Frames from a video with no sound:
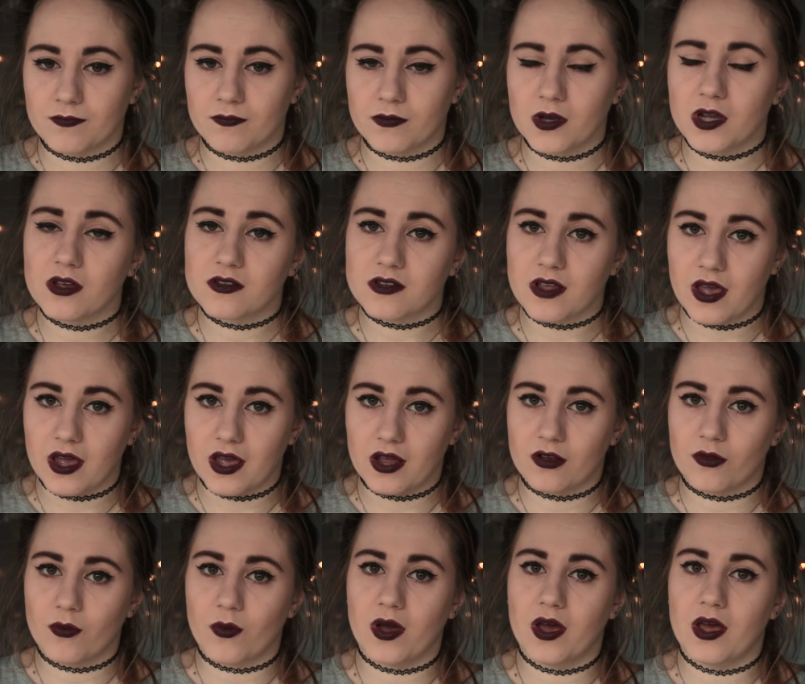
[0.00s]
Because I
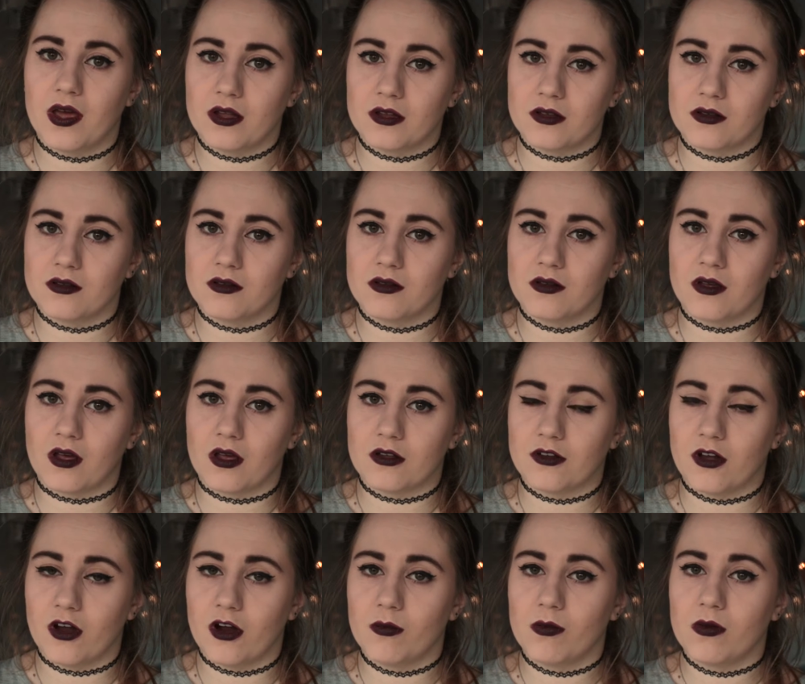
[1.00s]
had quite a
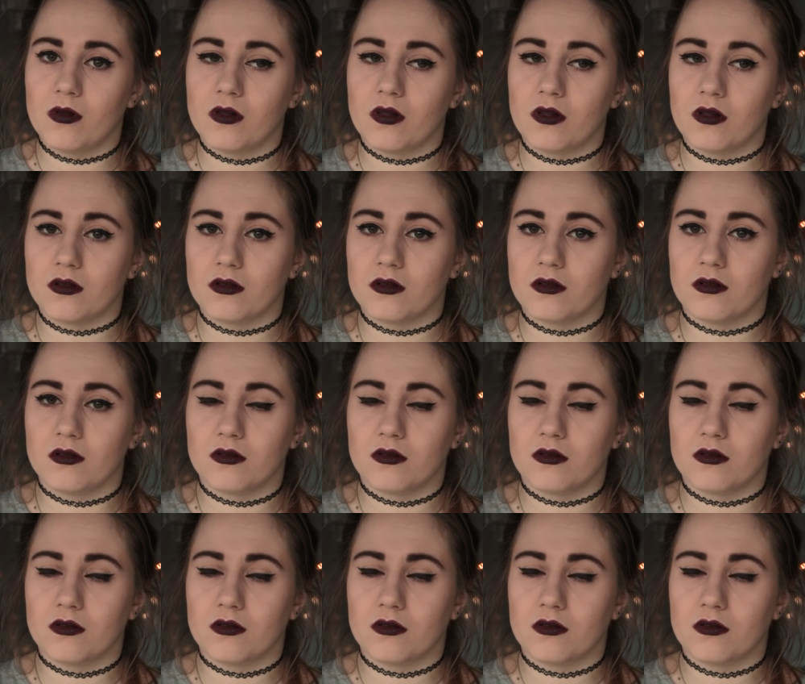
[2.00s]
terrible